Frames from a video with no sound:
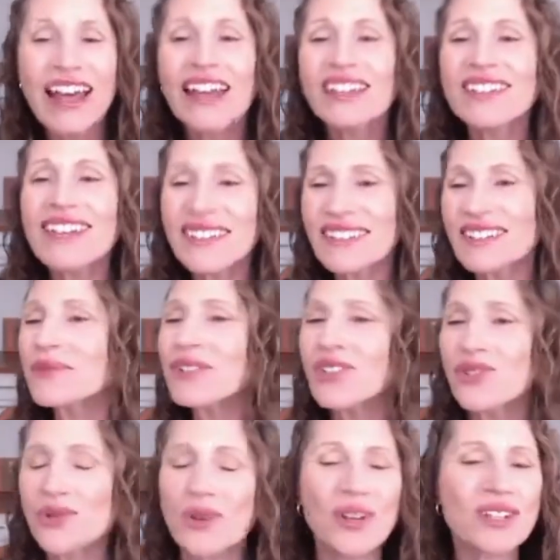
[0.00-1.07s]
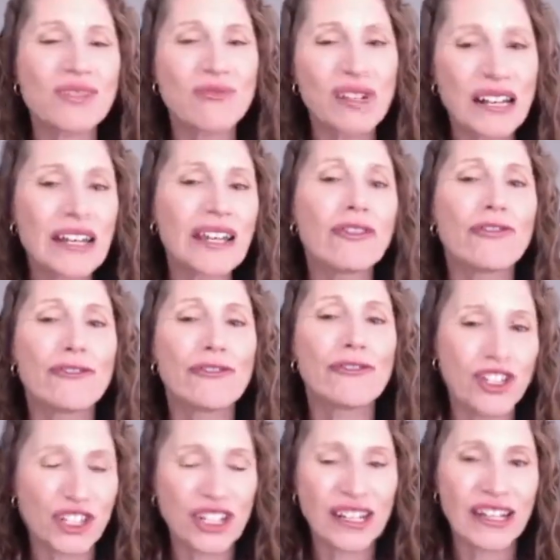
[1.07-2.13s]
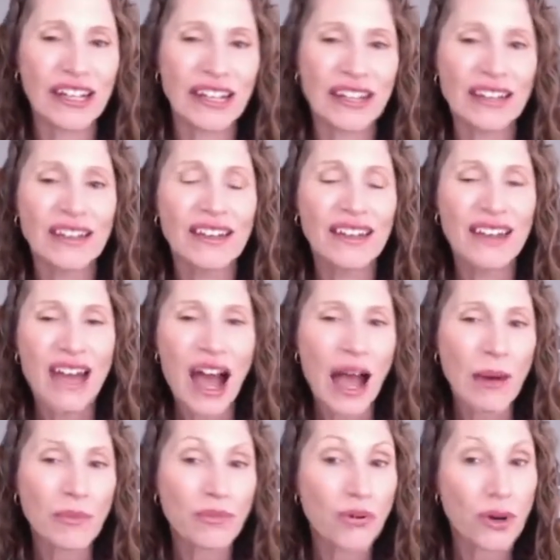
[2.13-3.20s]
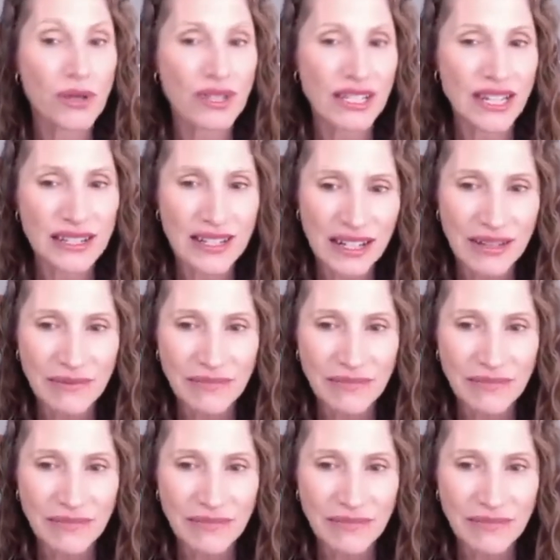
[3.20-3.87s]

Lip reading: just to ensure it's really efficiently processing.